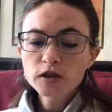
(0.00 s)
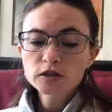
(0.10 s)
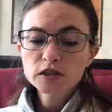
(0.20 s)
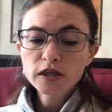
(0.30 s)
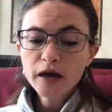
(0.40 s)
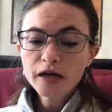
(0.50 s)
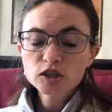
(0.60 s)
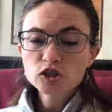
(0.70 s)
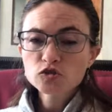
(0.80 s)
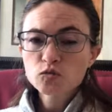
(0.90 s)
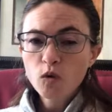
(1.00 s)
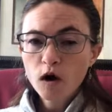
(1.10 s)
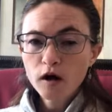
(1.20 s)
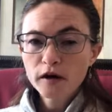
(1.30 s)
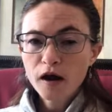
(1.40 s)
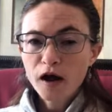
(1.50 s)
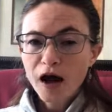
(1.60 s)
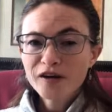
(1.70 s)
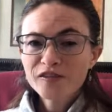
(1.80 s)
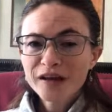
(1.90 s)
today
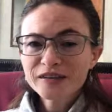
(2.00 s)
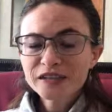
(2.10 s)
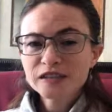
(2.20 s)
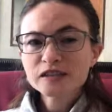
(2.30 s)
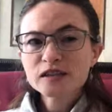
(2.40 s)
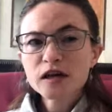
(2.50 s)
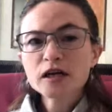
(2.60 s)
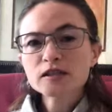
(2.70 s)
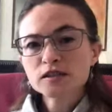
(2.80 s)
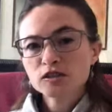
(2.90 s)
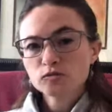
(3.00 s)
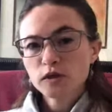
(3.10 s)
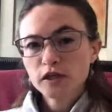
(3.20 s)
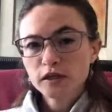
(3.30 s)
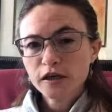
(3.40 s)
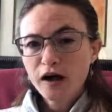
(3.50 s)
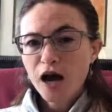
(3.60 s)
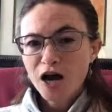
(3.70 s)
I've had this thing this week.